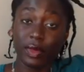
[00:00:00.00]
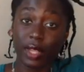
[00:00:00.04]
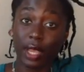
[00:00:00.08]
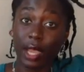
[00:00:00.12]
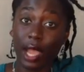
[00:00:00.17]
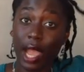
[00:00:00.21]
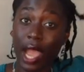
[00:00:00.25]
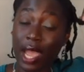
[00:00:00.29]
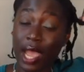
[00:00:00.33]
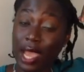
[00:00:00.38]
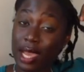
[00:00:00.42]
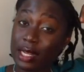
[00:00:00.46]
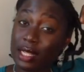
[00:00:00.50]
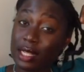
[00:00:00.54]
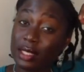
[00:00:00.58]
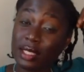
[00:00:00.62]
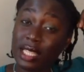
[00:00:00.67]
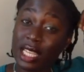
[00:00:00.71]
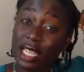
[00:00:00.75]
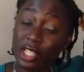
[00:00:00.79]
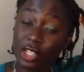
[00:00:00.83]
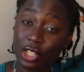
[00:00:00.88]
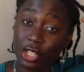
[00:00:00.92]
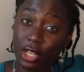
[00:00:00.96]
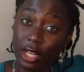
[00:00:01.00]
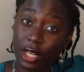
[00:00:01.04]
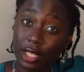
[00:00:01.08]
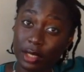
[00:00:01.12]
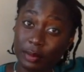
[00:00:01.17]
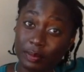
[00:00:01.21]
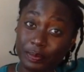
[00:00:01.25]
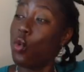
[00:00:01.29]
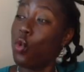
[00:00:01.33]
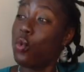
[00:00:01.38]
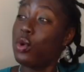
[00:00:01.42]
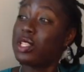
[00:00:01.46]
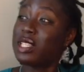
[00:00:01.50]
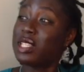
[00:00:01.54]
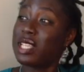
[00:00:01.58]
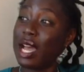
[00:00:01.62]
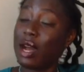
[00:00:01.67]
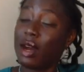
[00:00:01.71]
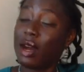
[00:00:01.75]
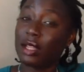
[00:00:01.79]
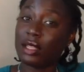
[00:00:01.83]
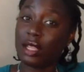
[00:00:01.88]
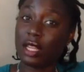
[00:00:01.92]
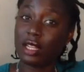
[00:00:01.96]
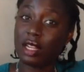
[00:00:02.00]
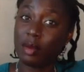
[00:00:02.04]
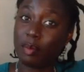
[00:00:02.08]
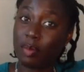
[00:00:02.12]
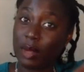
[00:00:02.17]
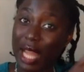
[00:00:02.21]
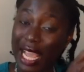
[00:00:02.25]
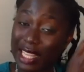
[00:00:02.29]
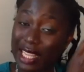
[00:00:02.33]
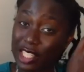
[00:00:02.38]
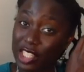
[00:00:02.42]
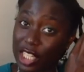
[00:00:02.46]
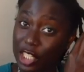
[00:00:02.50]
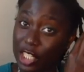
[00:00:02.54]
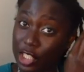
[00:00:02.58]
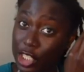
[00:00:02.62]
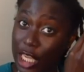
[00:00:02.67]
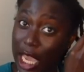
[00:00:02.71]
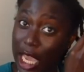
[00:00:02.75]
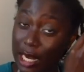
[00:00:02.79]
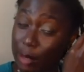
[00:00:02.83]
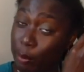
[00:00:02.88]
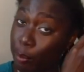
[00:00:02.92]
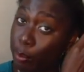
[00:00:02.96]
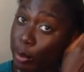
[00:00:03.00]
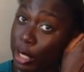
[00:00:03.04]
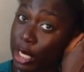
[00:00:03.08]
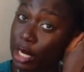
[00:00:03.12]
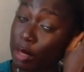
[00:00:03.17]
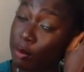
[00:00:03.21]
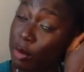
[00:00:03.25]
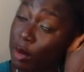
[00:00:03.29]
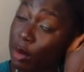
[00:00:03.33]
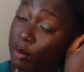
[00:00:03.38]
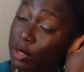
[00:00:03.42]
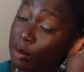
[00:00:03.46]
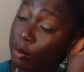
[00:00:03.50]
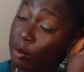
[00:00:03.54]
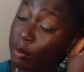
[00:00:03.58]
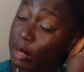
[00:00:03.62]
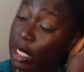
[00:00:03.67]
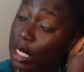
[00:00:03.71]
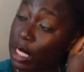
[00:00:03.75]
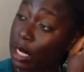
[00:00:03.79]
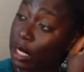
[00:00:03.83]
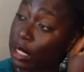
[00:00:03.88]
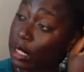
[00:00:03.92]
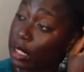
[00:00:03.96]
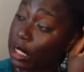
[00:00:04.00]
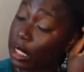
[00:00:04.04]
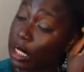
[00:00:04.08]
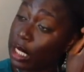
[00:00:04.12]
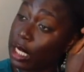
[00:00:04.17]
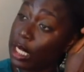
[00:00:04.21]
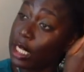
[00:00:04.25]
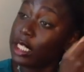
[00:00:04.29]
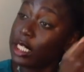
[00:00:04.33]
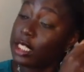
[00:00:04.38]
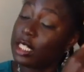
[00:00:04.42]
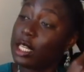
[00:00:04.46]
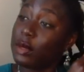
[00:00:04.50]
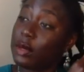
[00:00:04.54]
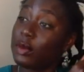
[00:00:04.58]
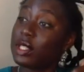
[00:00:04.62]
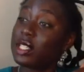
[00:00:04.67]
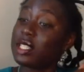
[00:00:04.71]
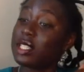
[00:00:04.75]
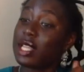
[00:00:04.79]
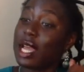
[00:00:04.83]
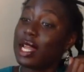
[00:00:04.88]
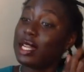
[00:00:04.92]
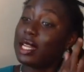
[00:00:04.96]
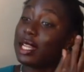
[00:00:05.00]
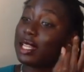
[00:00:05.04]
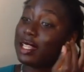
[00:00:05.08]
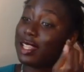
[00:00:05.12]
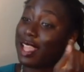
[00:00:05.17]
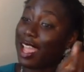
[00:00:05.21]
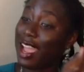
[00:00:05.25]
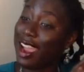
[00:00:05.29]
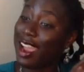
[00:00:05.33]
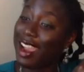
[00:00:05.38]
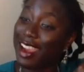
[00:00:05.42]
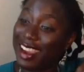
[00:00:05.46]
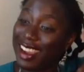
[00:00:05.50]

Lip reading: I had a teacher who would tell another black chick, she had a bigger bum than me, honey. She was standing there.